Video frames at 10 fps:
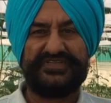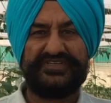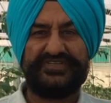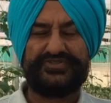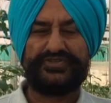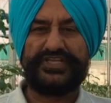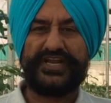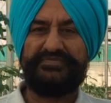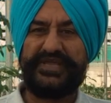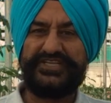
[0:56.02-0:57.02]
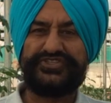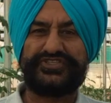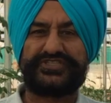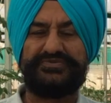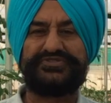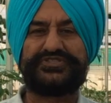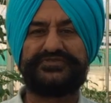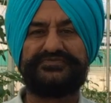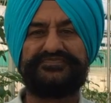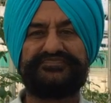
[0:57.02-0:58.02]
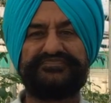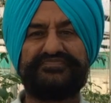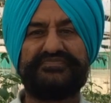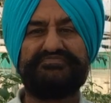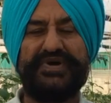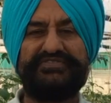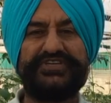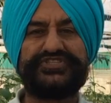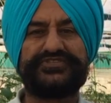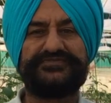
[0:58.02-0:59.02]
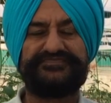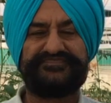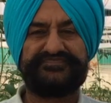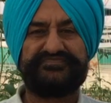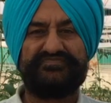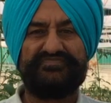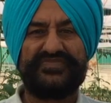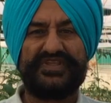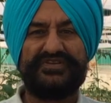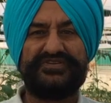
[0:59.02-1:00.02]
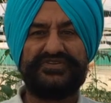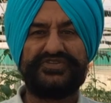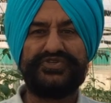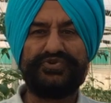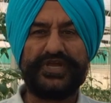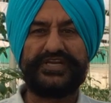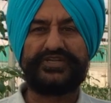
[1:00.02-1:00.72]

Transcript: So, there are many systems by which you can grow